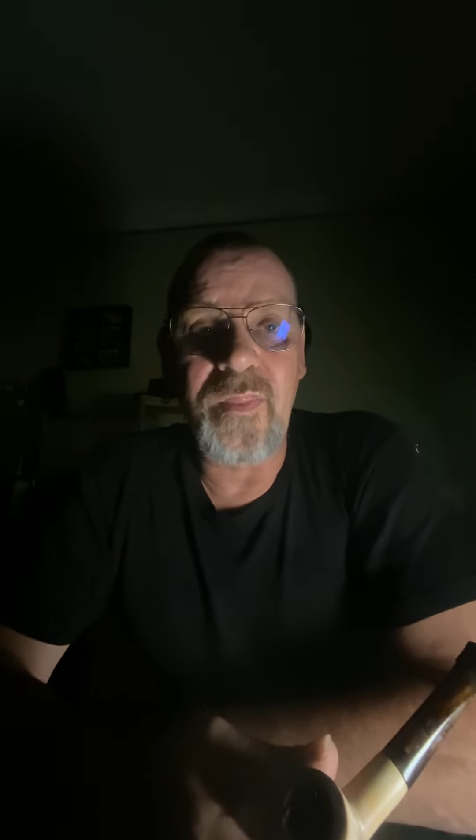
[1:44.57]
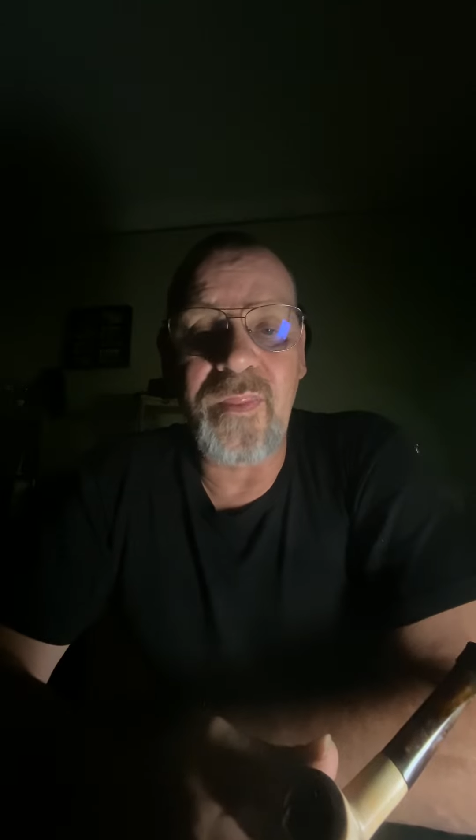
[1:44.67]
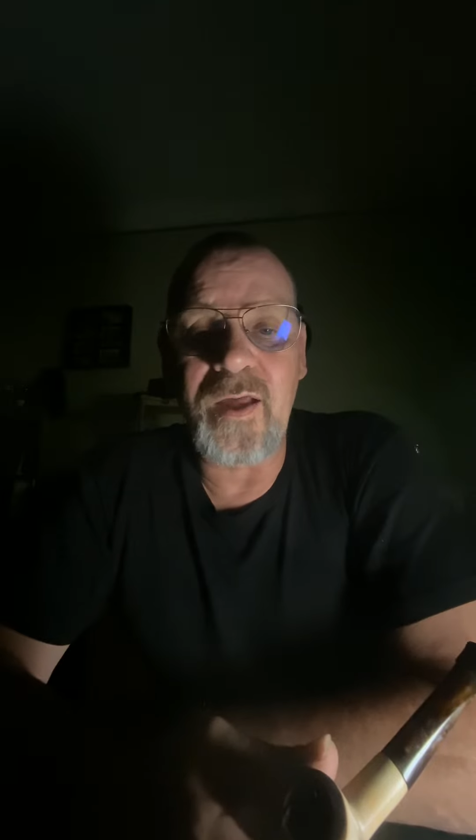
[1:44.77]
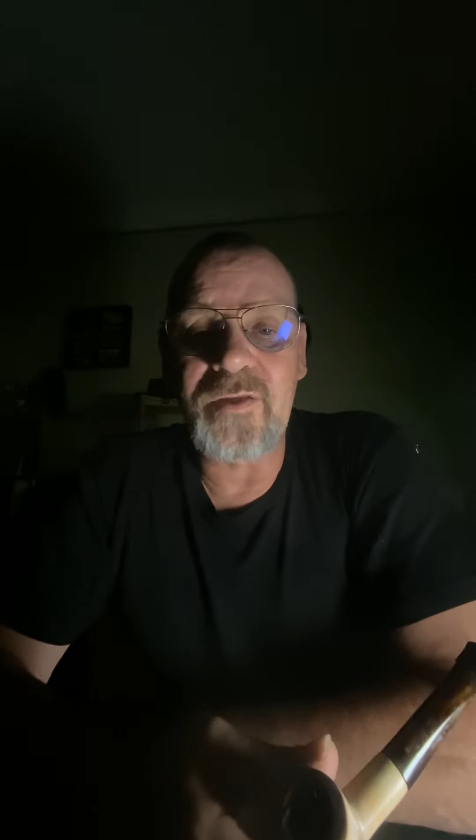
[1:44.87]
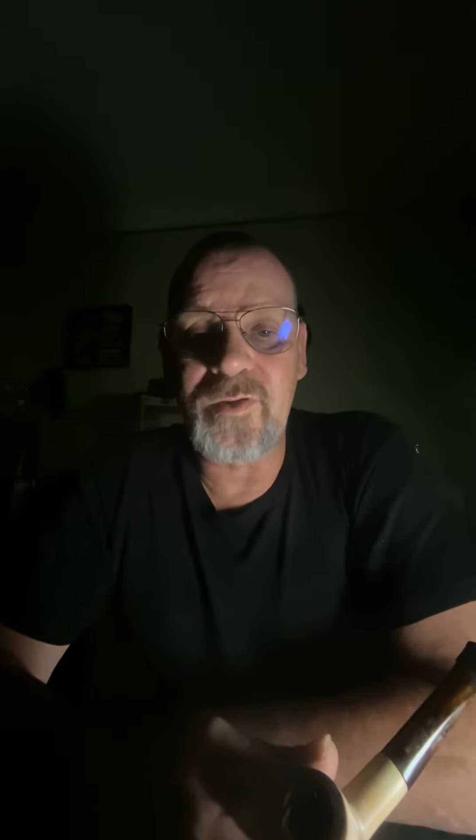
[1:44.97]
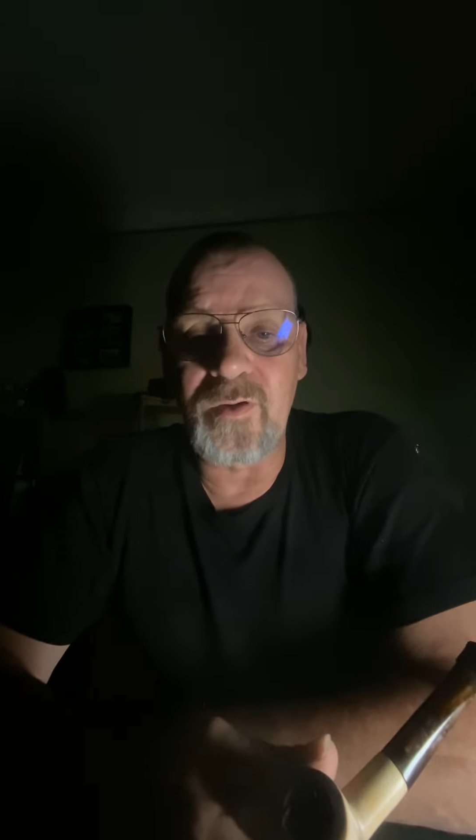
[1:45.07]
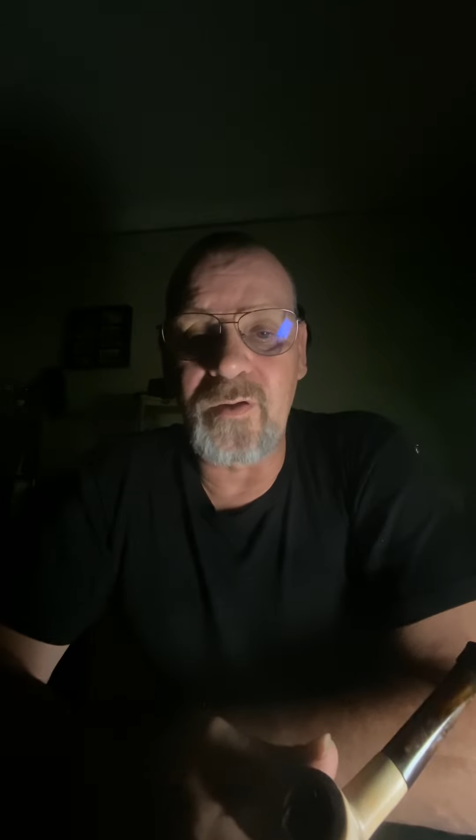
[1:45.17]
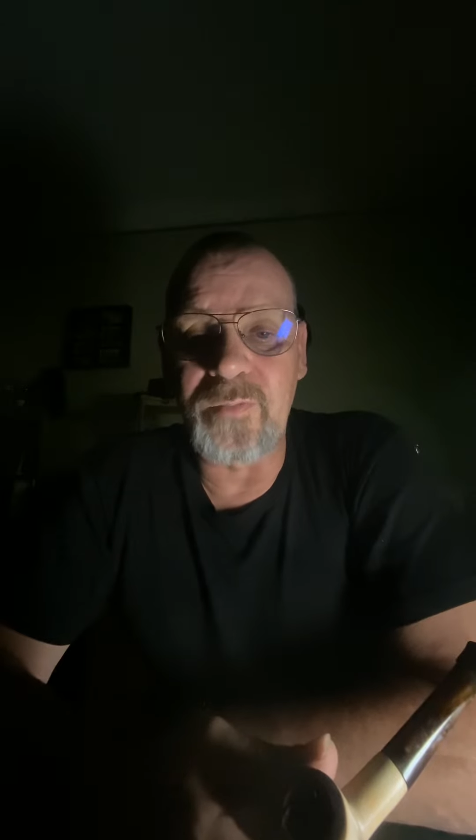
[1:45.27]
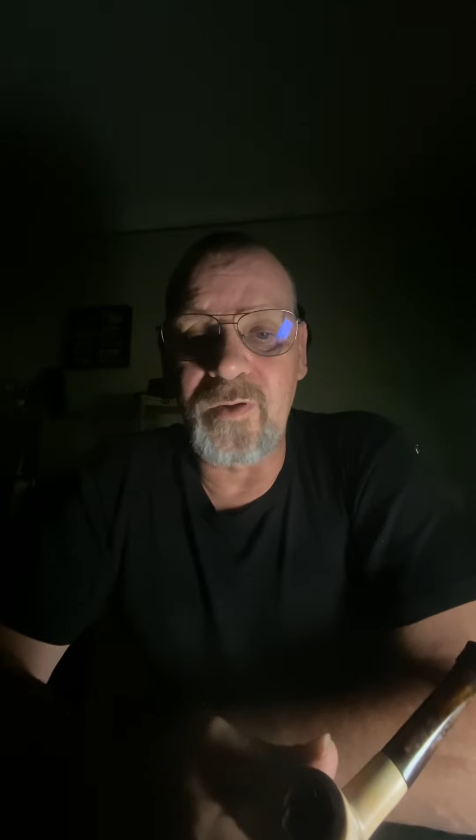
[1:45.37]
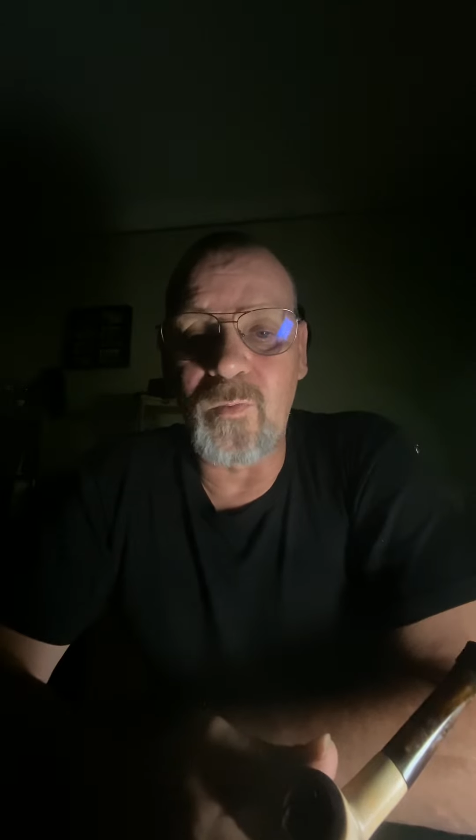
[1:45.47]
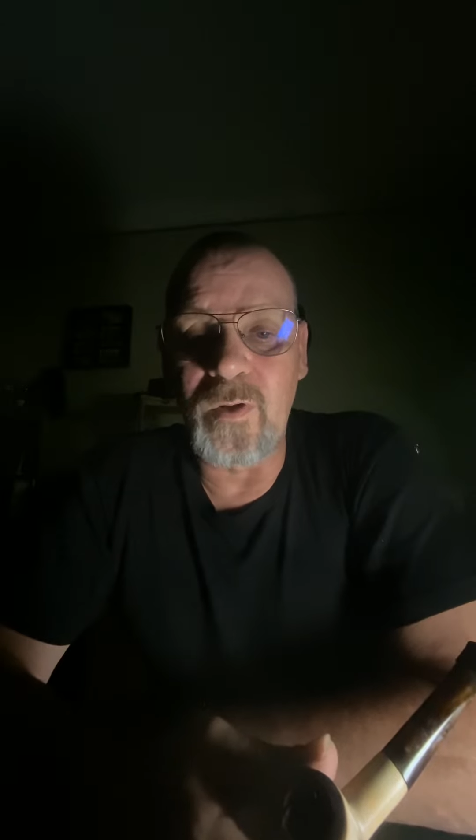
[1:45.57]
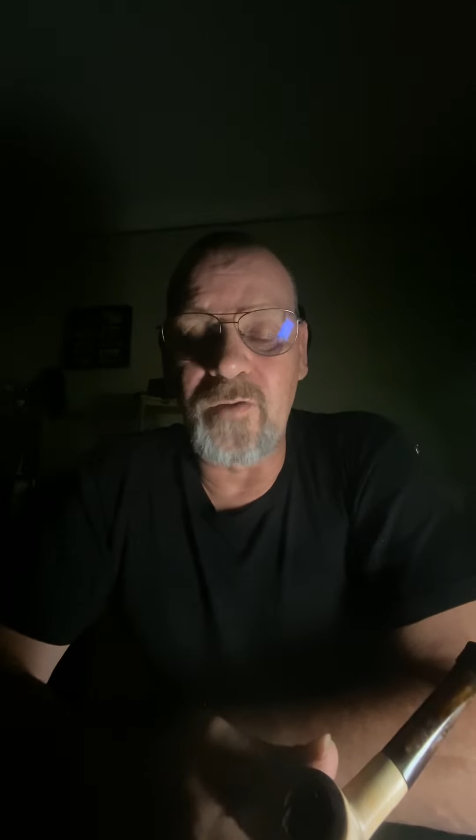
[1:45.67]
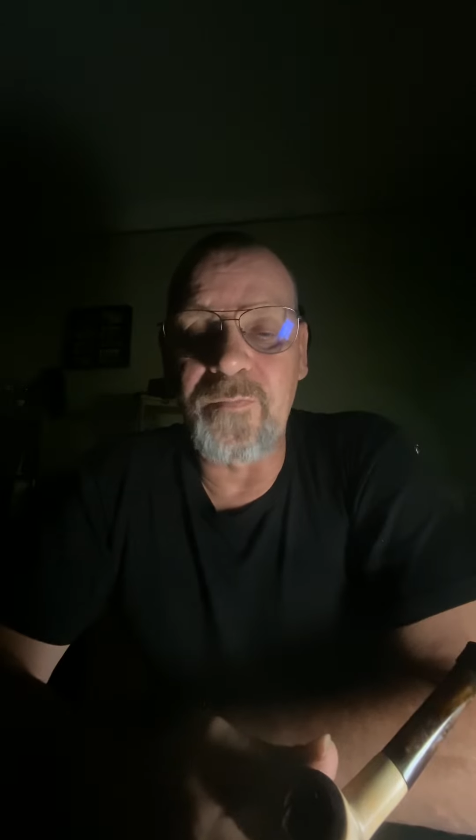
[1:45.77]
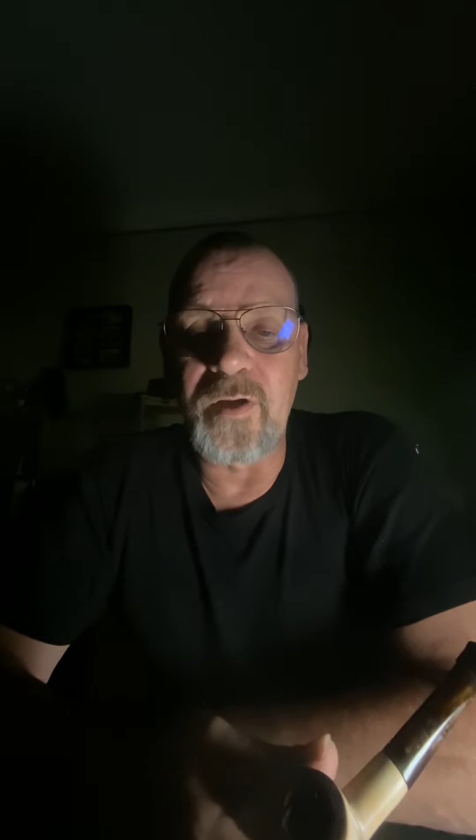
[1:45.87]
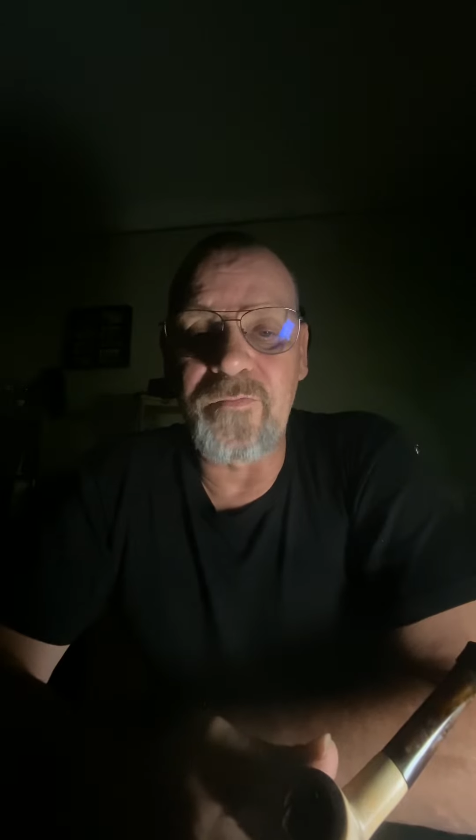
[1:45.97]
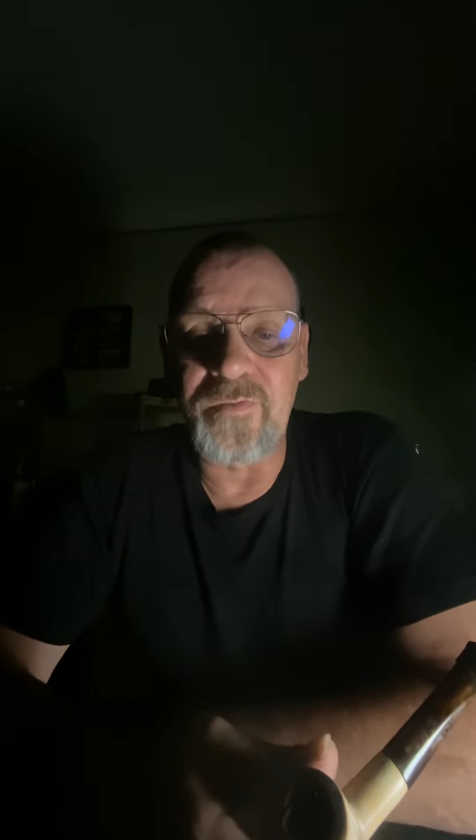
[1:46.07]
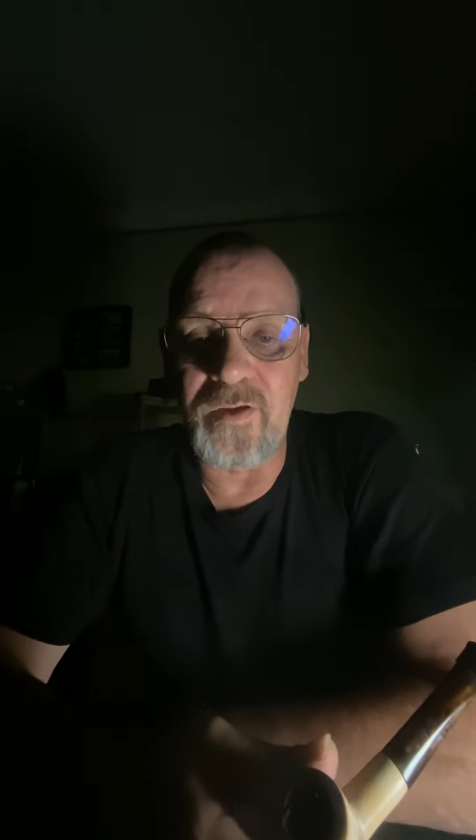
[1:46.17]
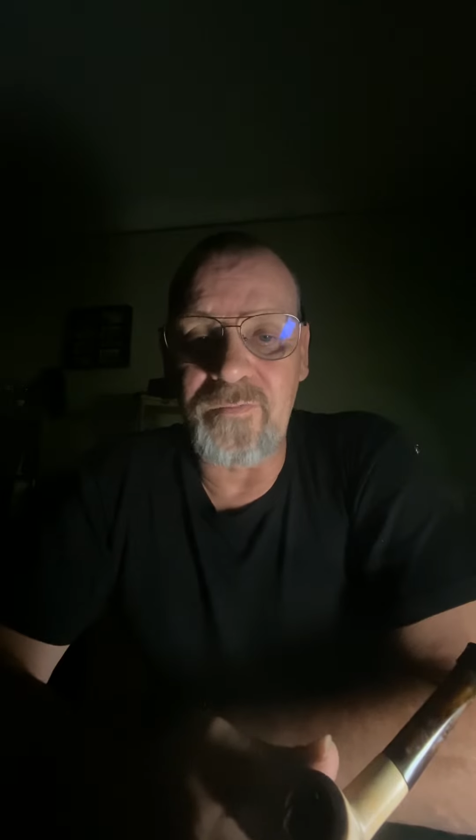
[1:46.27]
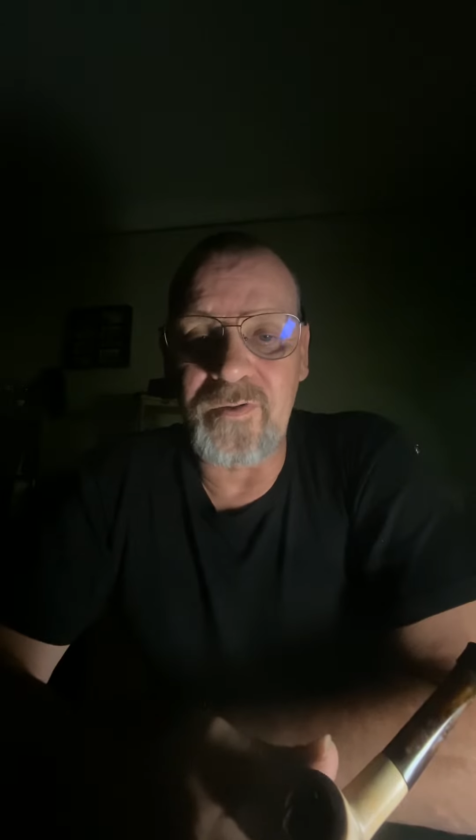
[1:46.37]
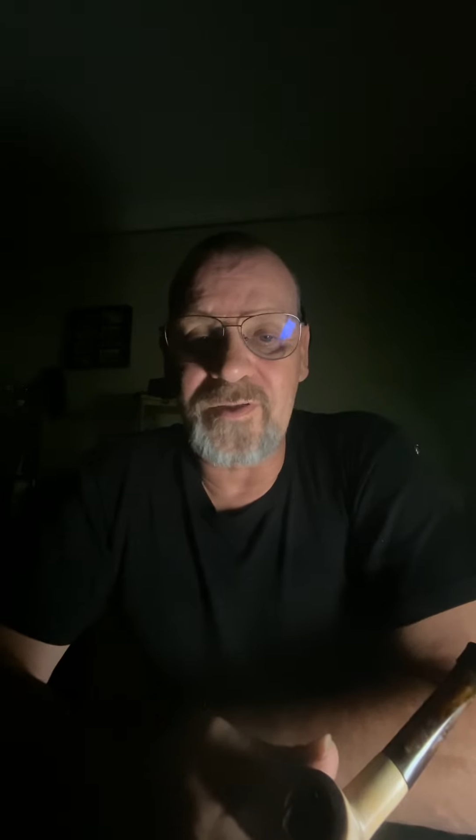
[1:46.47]
that's gonna be one of my
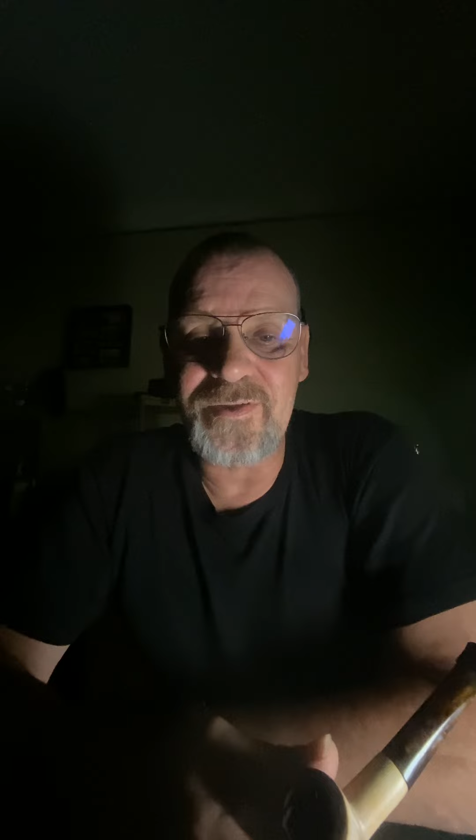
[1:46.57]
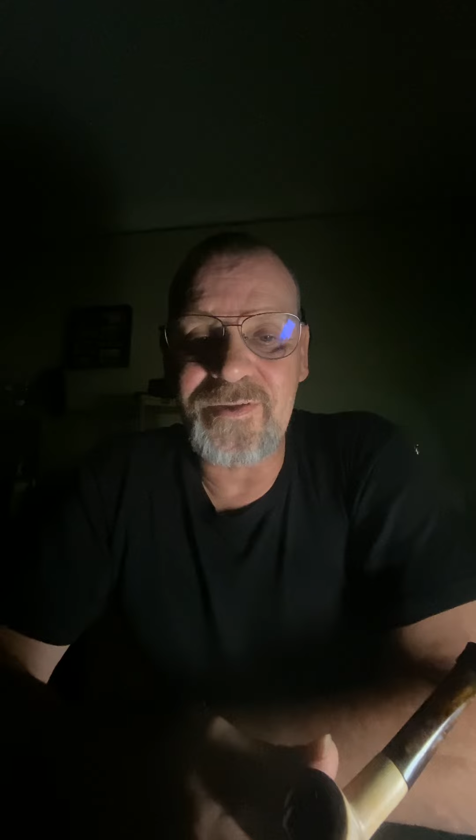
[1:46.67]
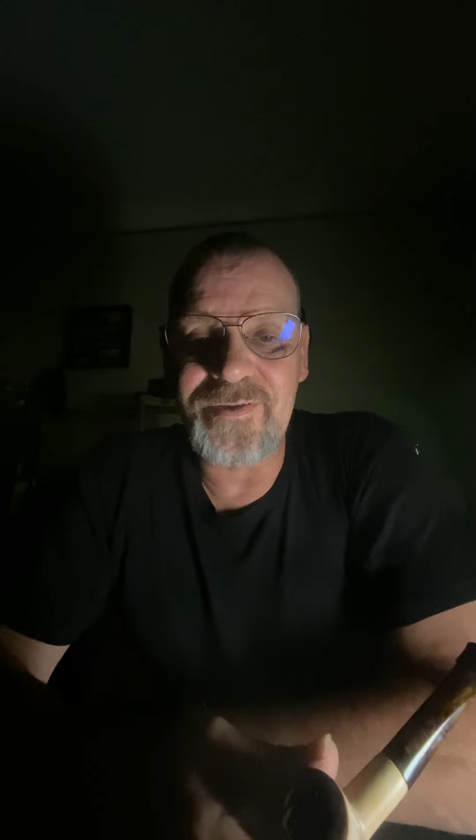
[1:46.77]
favorites.